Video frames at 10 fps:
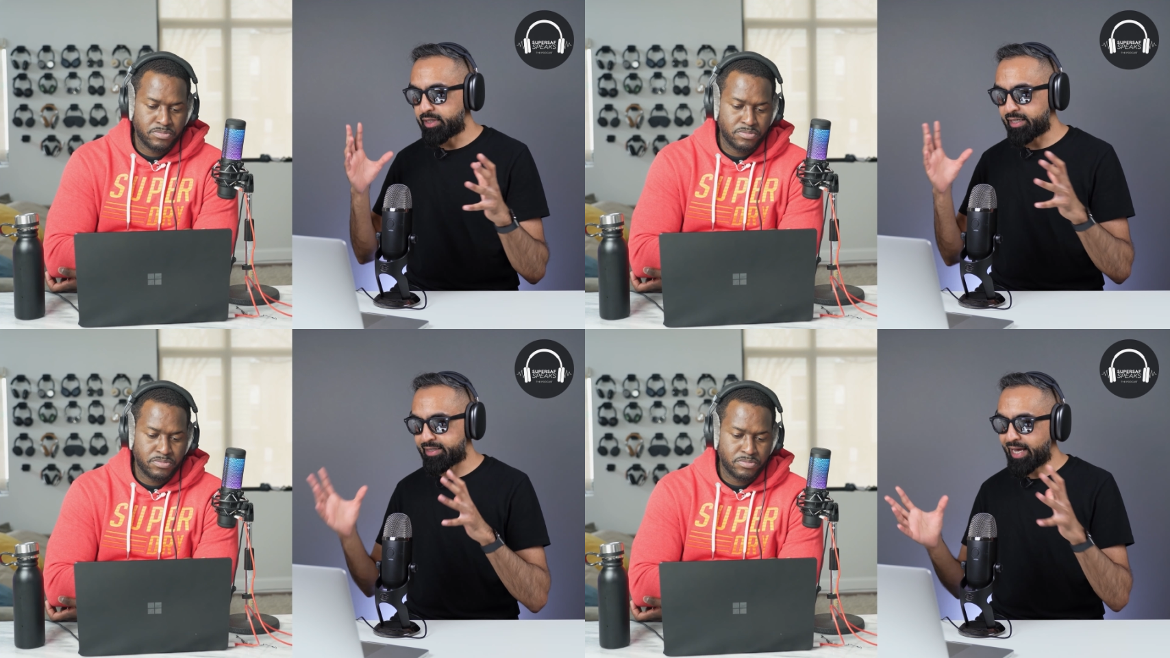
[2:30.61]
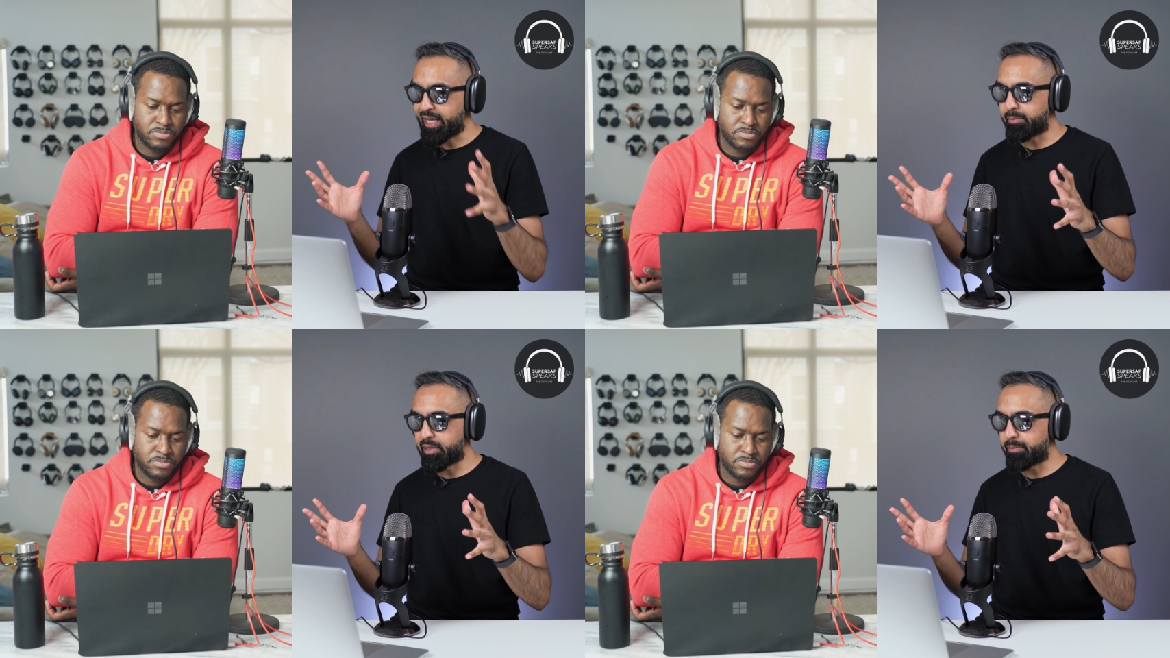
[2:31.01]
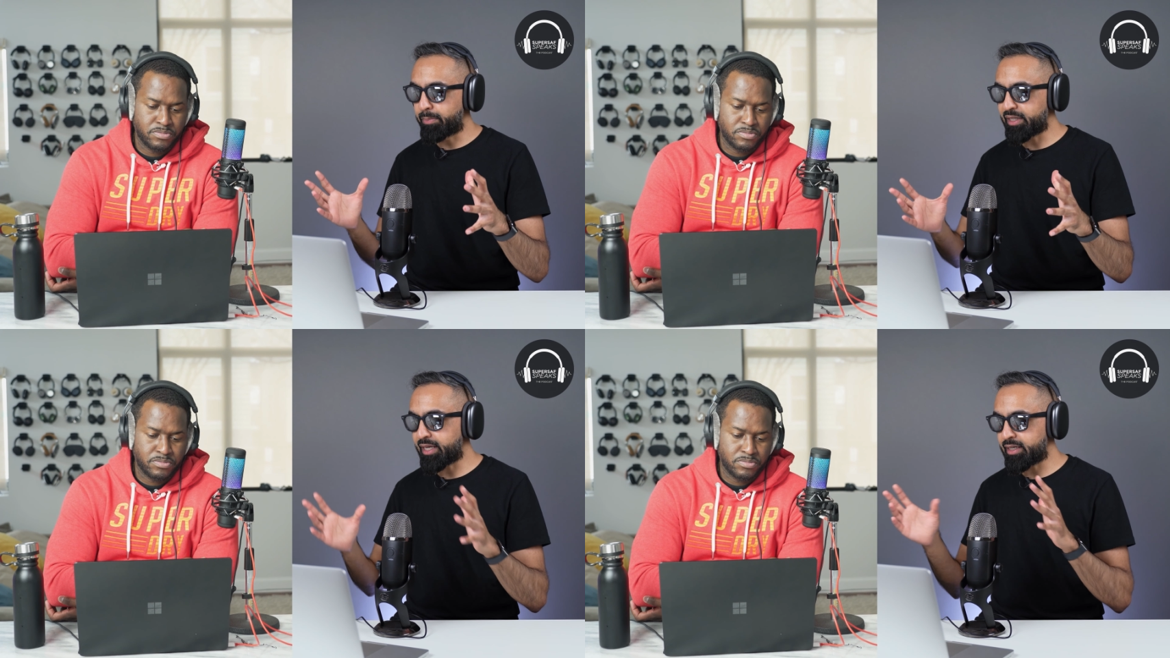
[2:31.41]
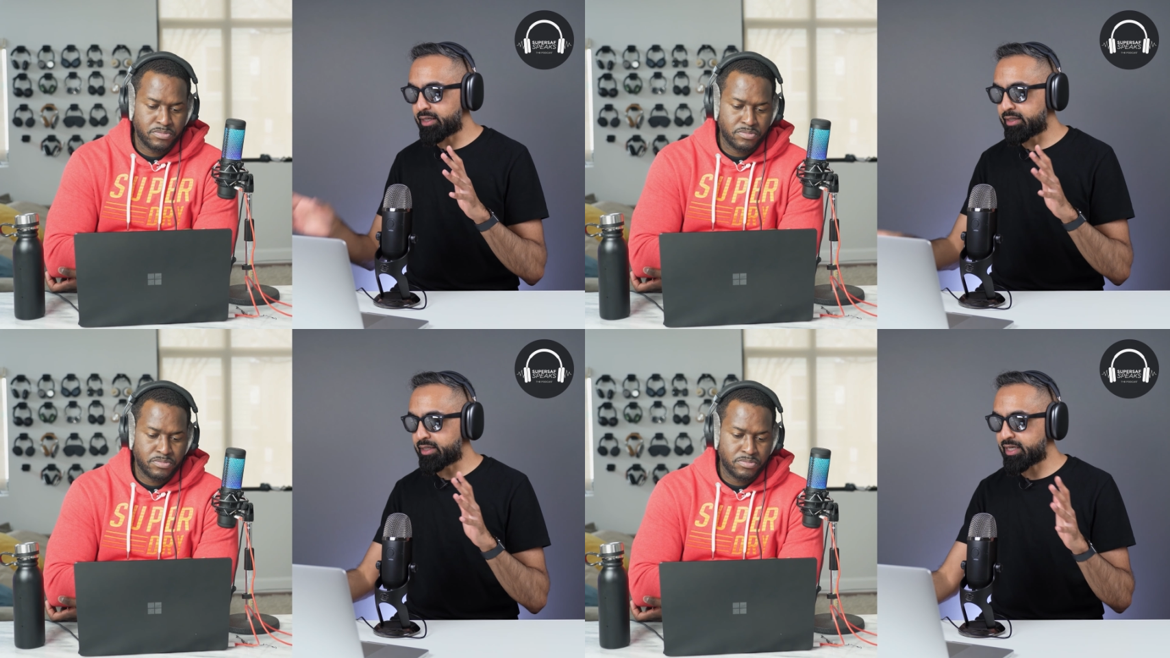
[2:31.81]
Speaker 1: there's that element. But
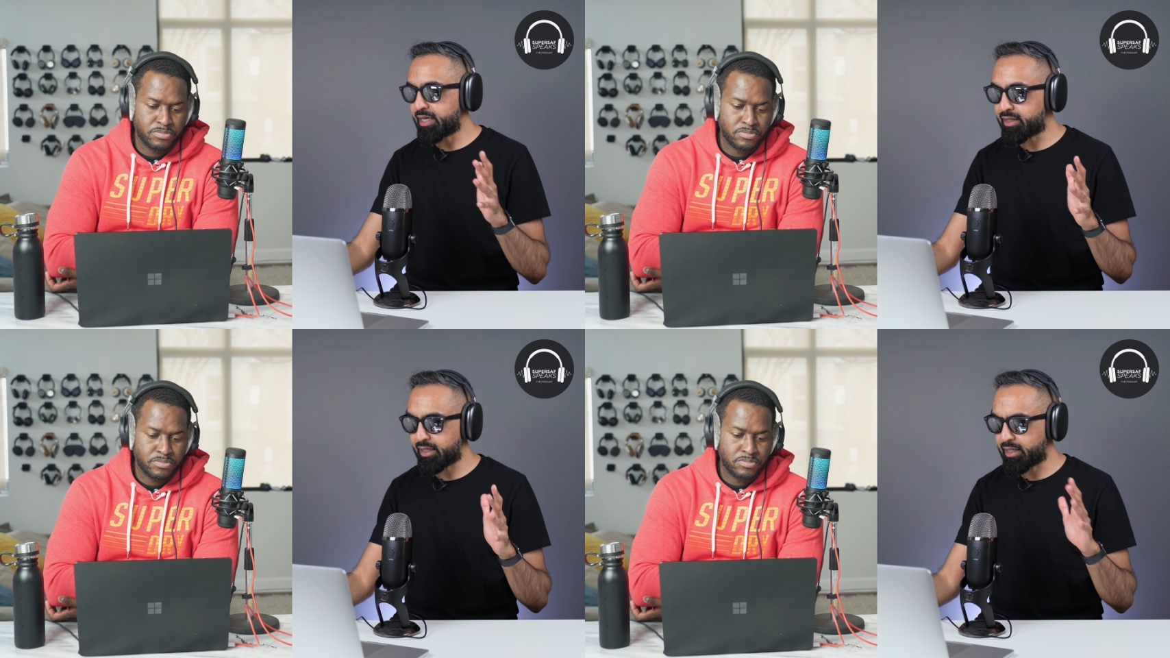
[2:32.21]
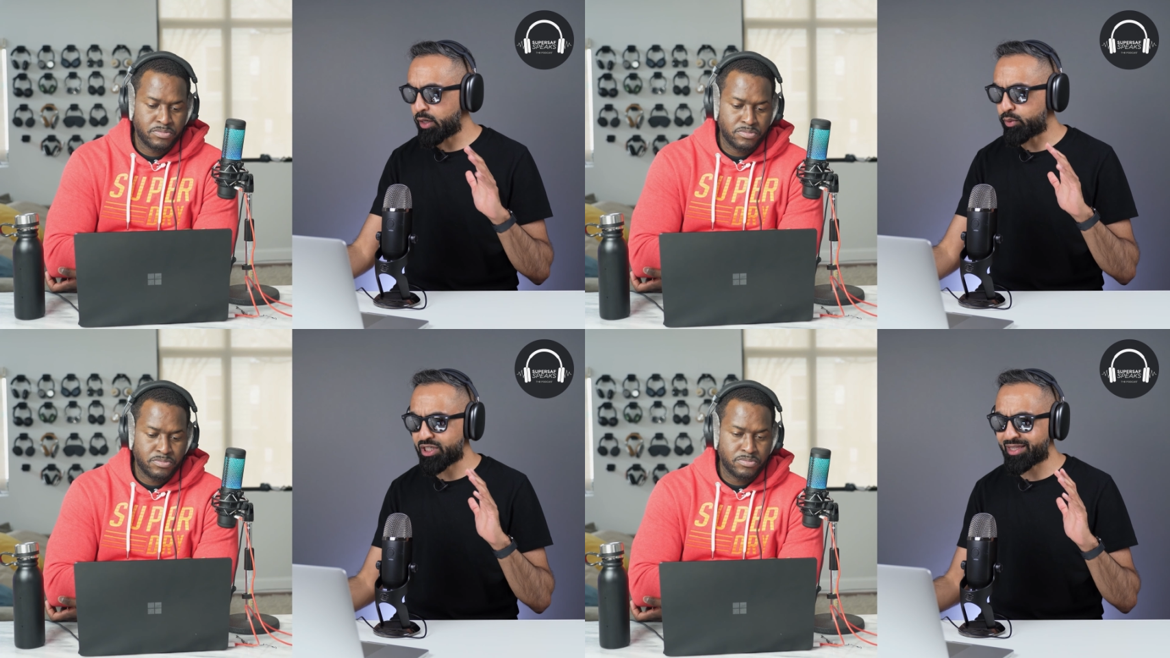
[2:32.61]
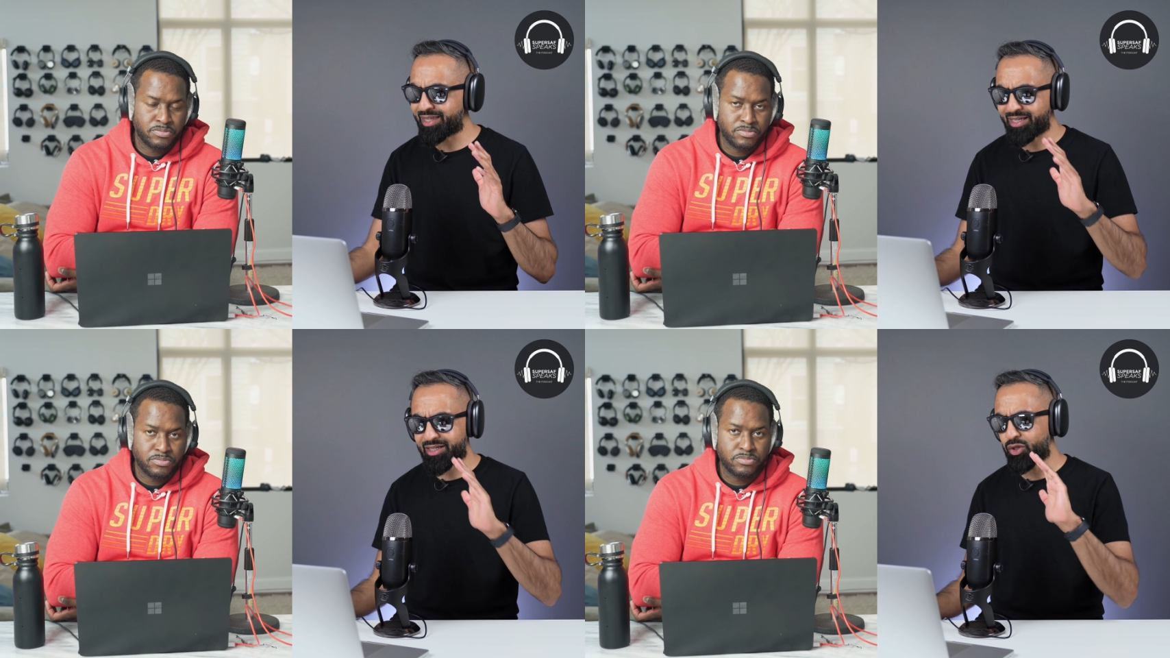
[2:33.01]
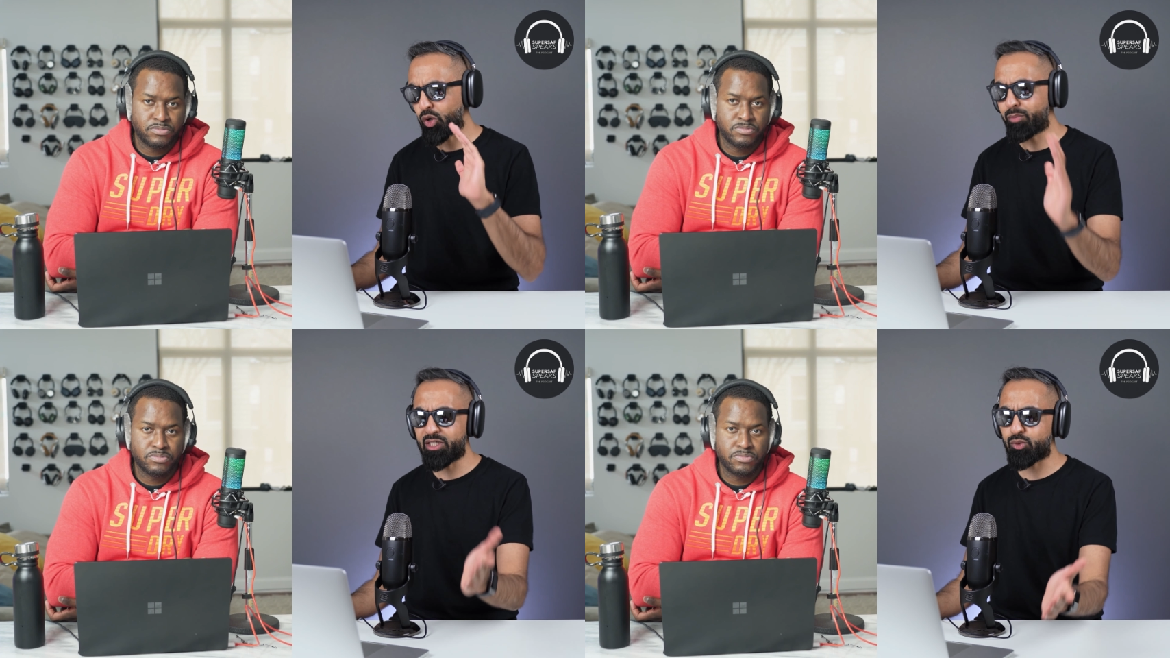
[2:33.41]
then the key thing here, which I think
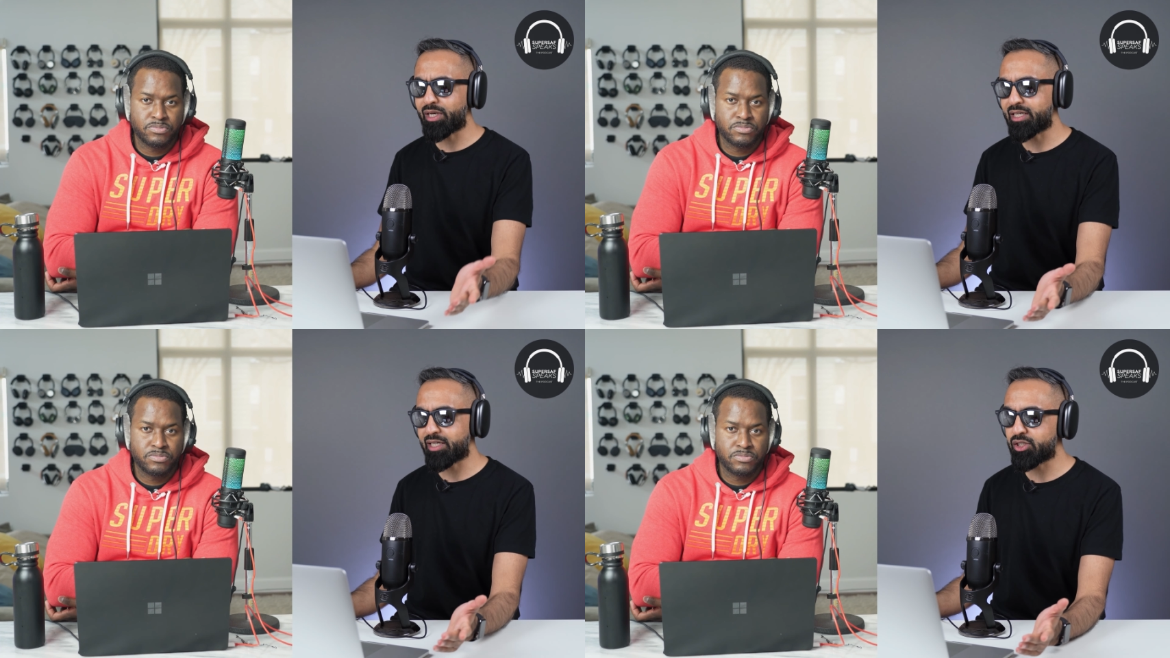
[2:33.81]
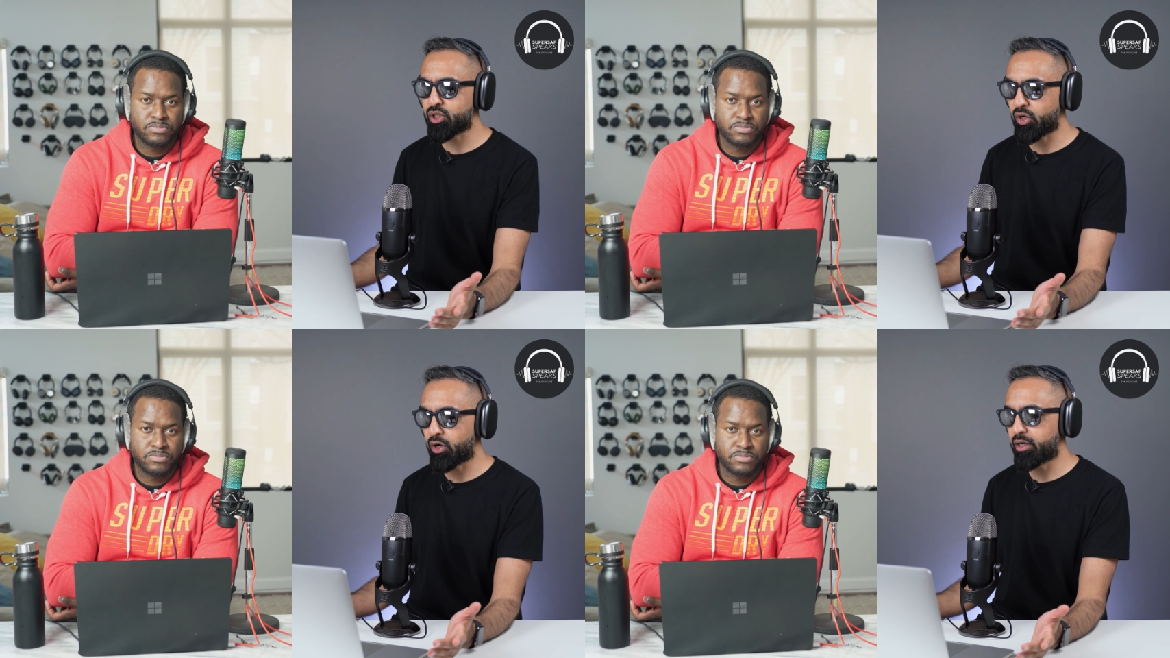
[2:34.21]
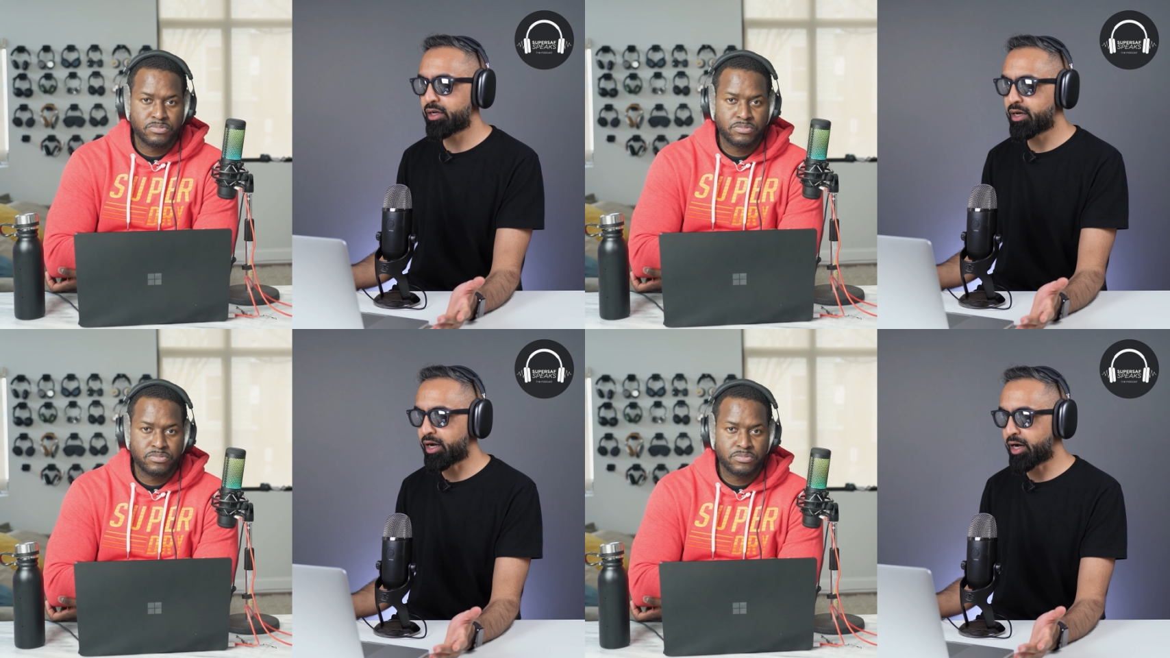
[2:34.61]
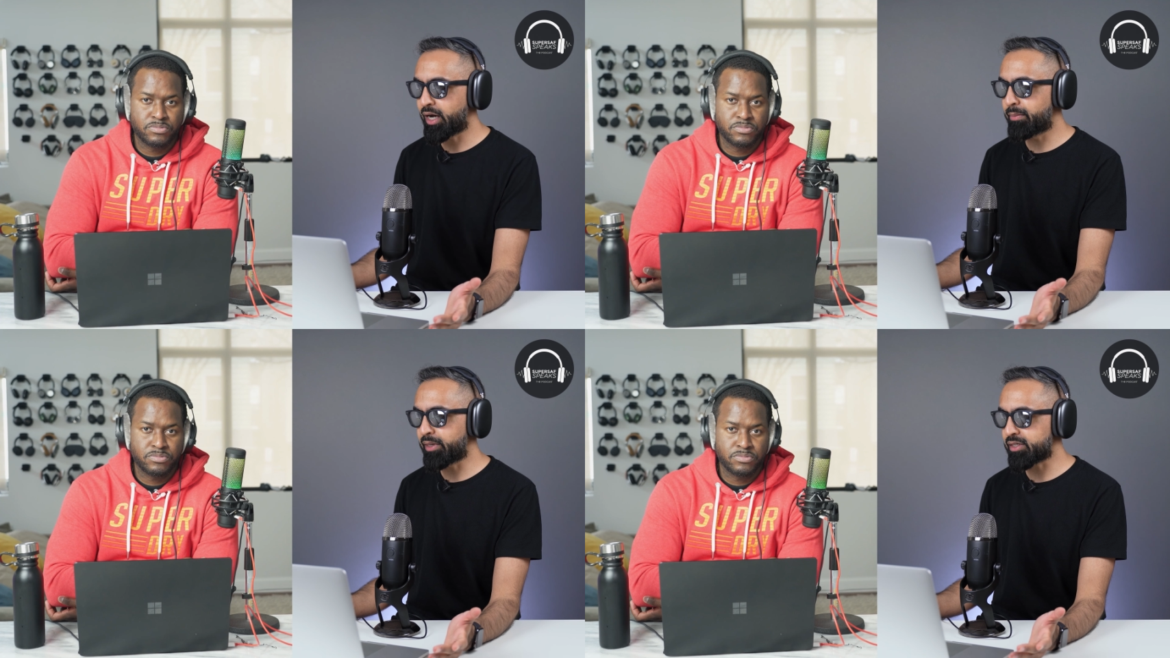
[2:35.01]
nobody's really touching on,
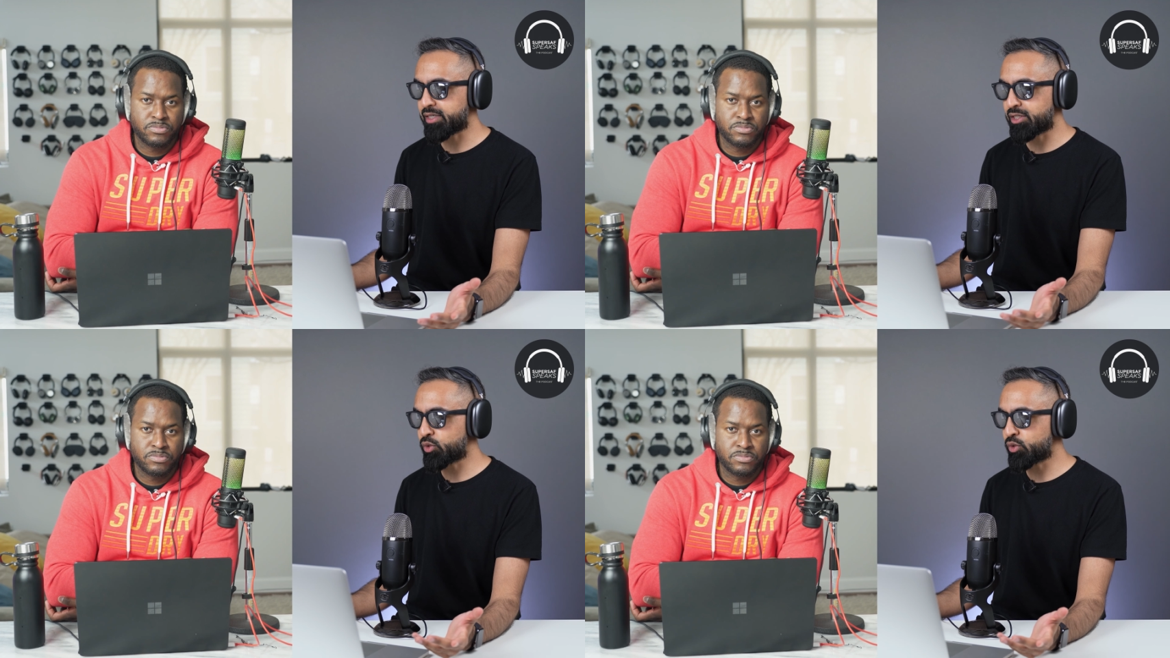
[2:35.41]
because I